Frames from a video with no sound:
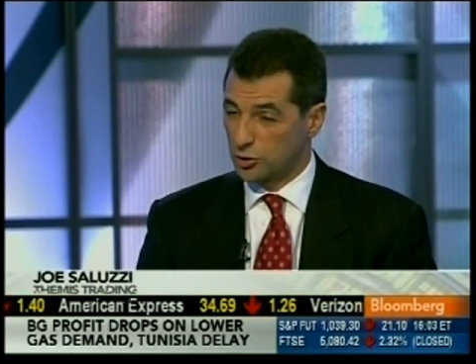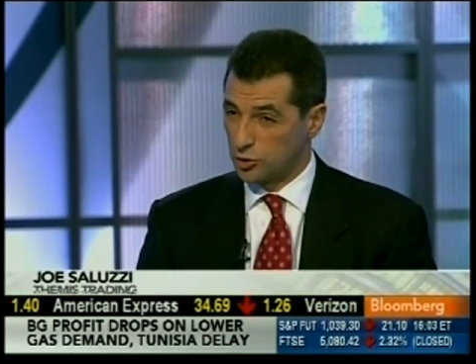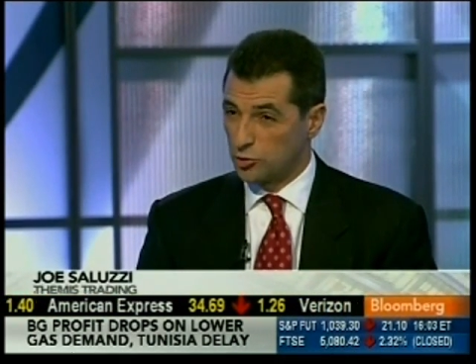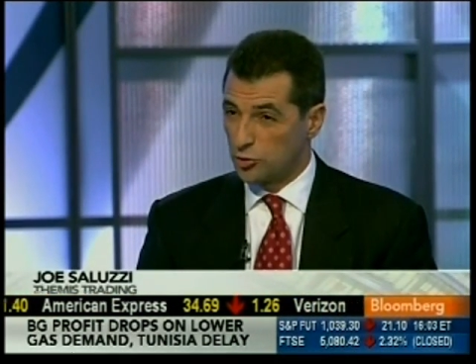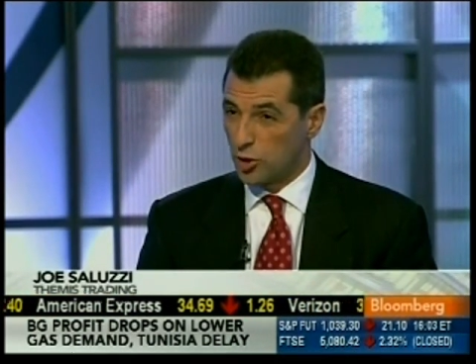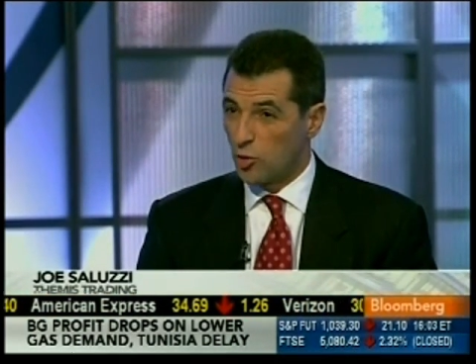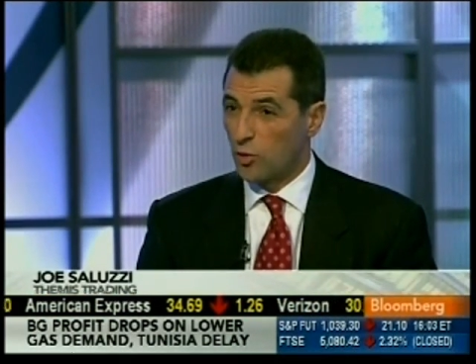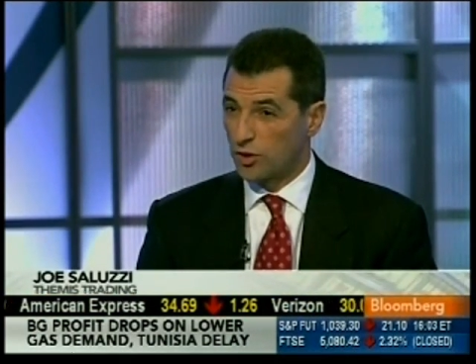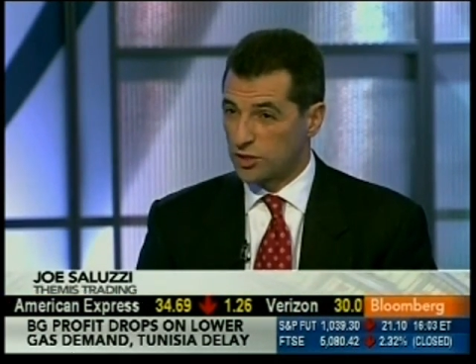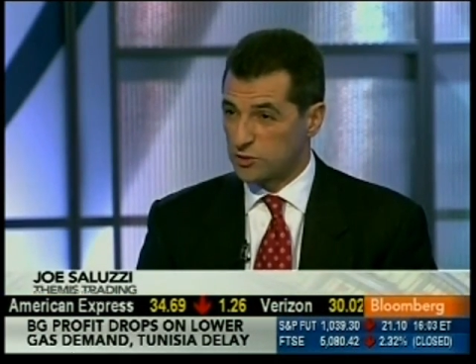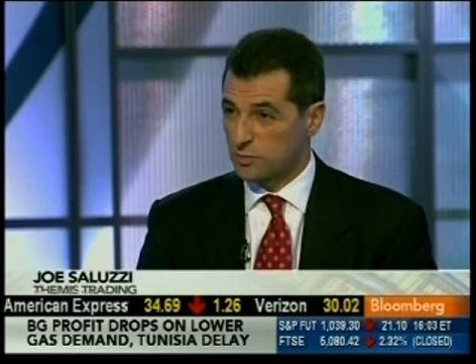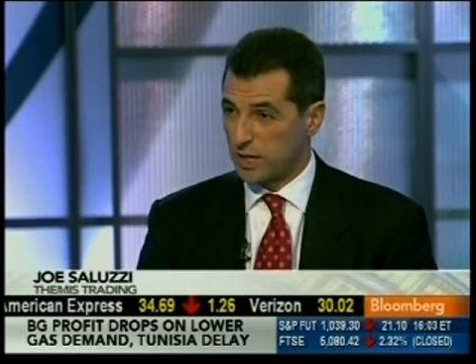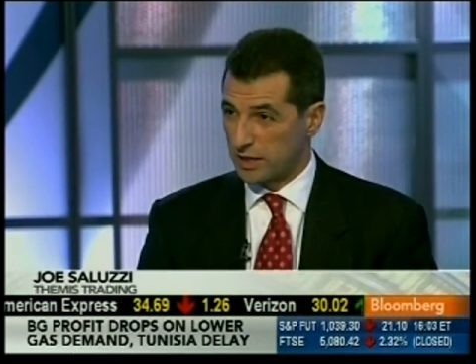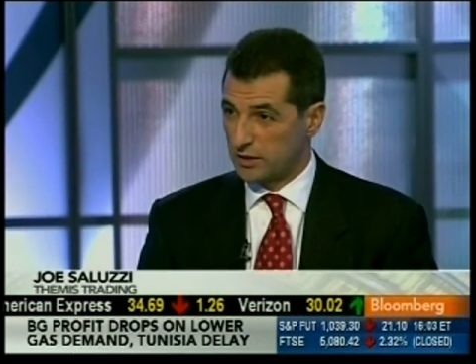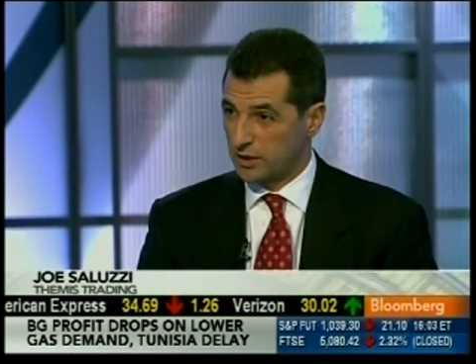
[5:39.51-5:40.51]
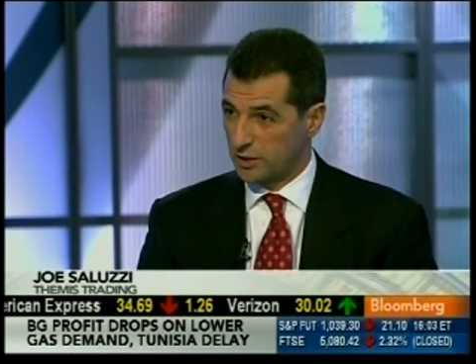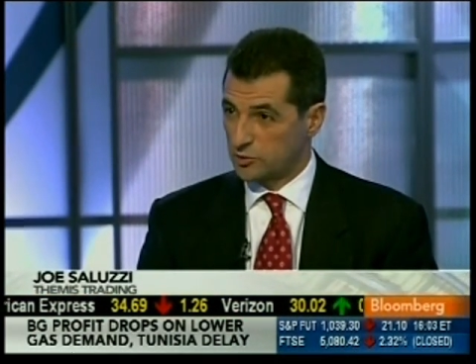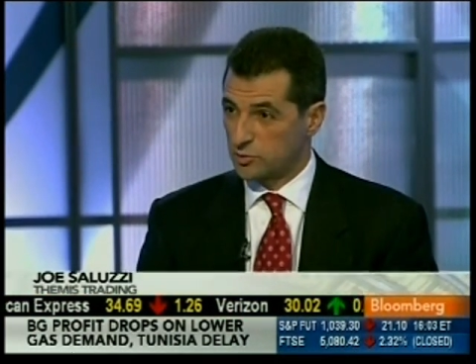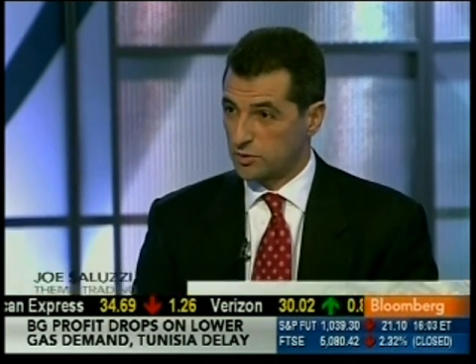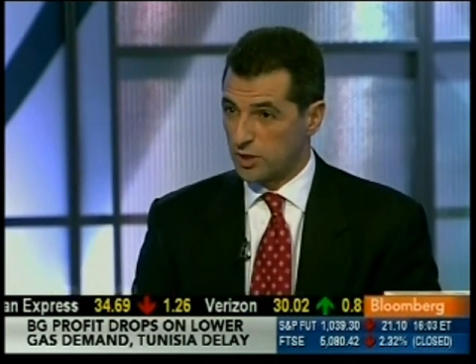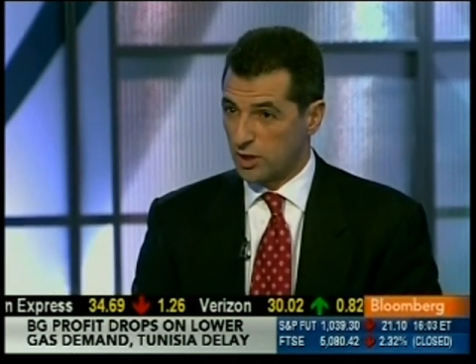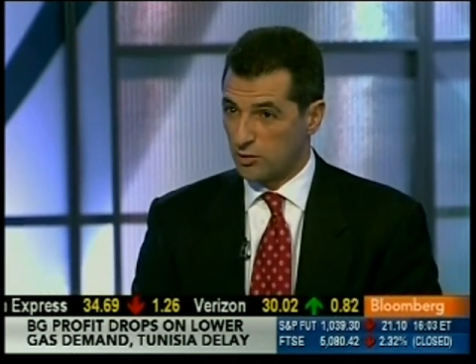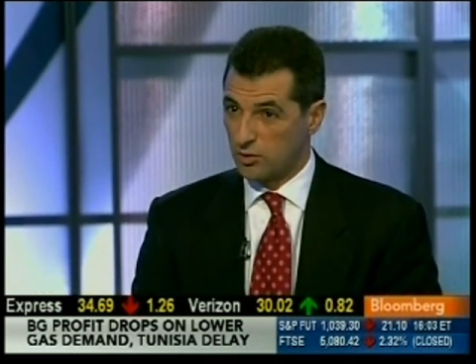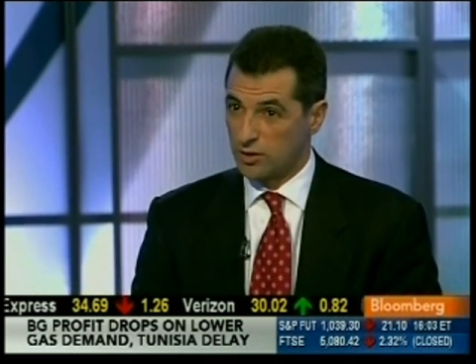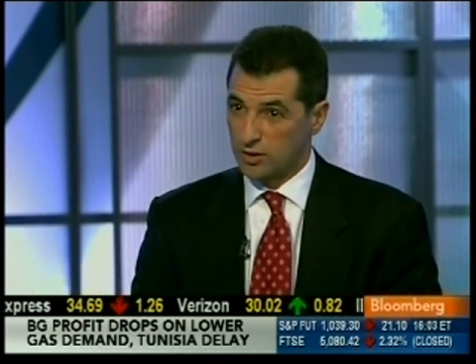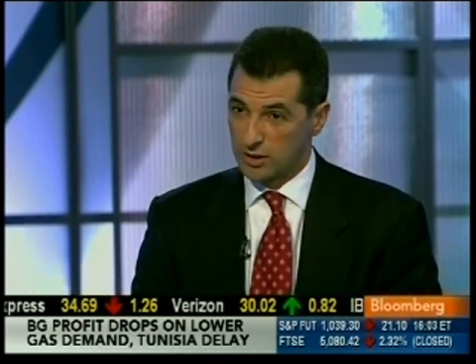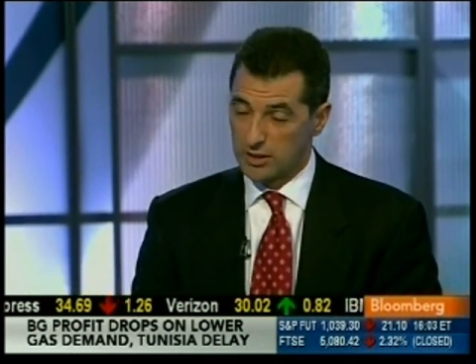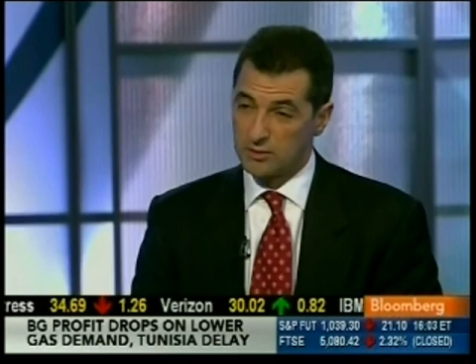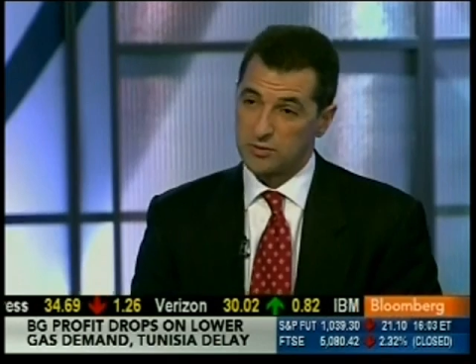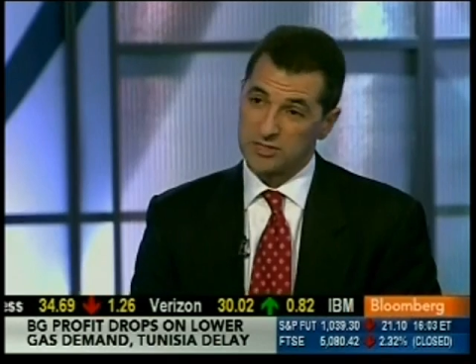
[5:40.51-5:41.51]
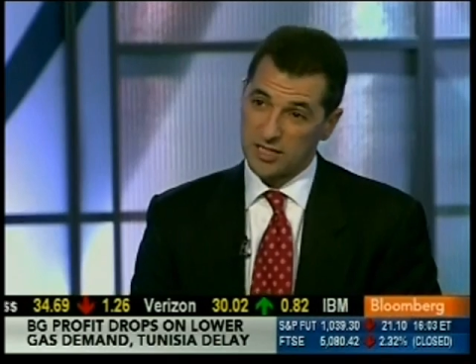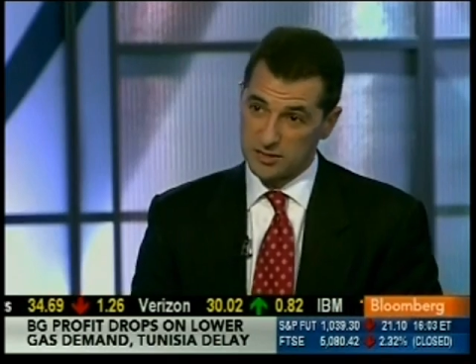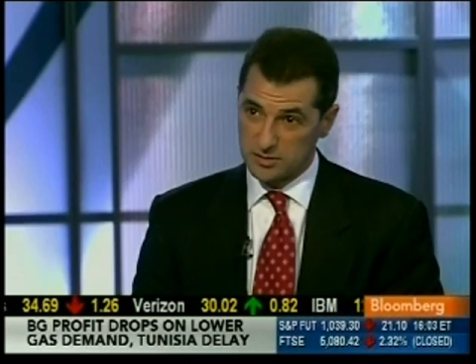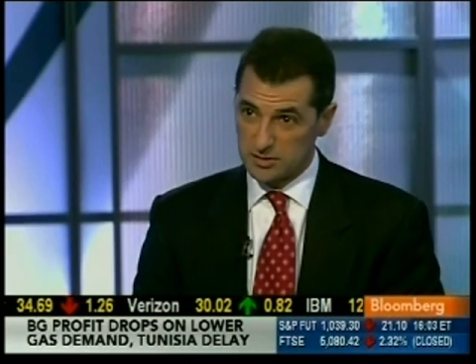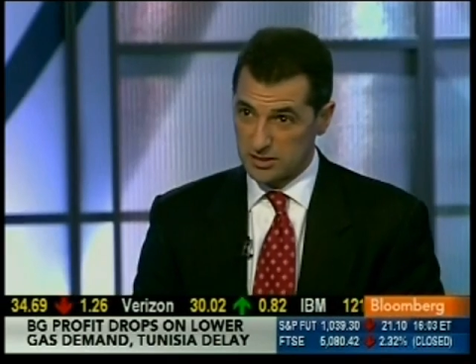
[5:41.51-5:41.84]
Do you know where the speculators would go? They would say,